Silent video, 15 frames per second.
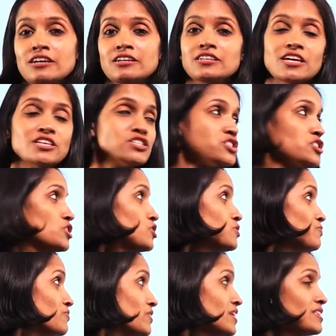test tube
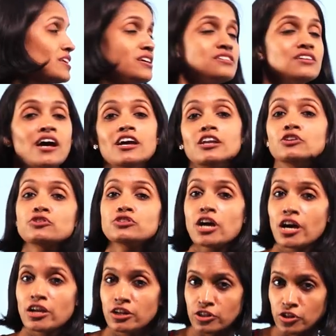with dilute
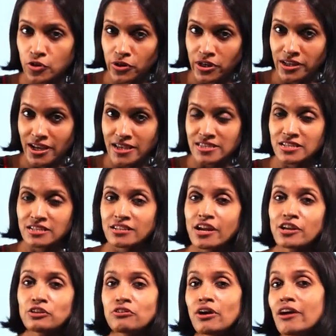hydrochloric acid,
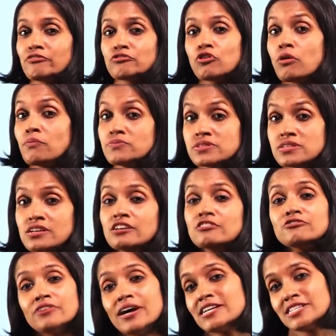and you have to
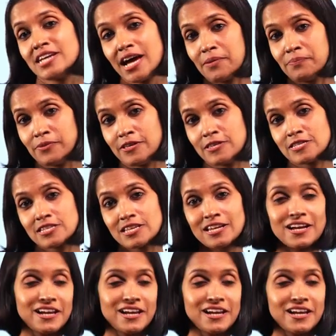observe what happens.